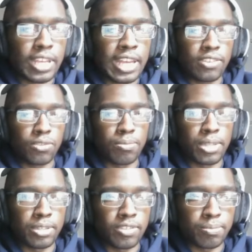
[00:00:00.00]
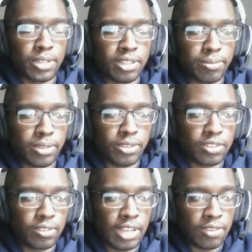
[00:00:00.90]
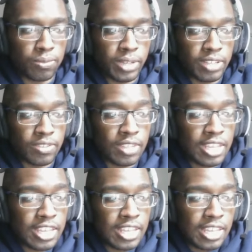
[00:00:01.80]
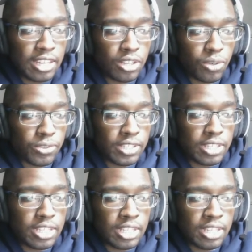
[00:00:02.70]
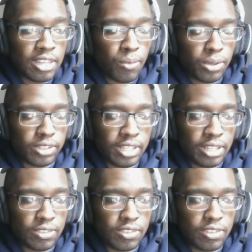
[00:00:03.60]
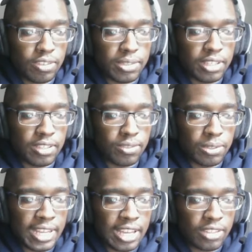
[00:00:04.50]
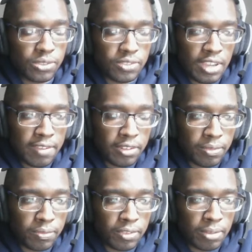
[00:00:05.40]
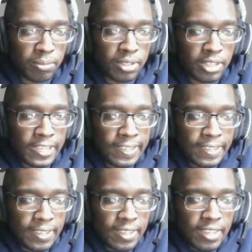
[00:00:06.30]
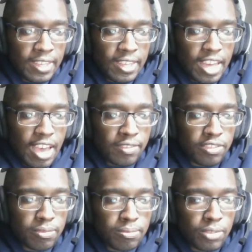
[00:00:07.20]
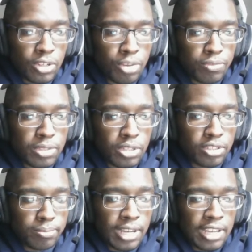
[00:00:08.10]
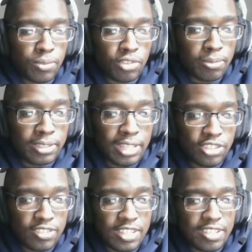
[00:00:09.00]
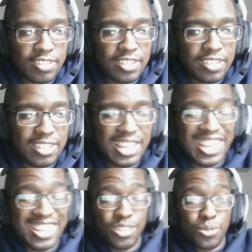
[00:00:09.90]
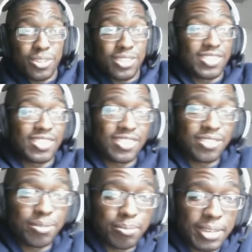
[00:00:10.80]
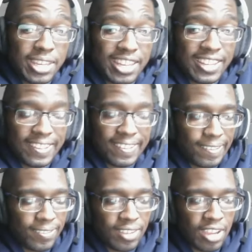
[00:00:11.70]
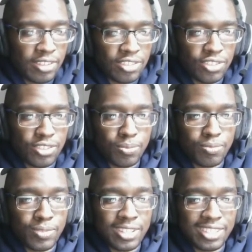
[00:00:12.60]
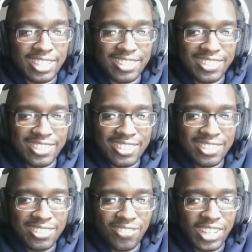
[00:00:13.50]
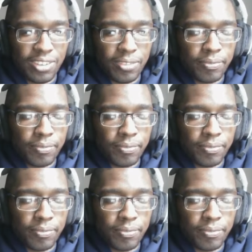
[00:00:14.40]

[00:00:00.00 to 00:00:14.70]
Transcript: Axol and Melony's bond at risk as friends. And of course, in the end, they worked it out because, well, Axol saved her from having to almost meet her demise, which I'm glad she didn't. And of course, man, everything just went like, wow.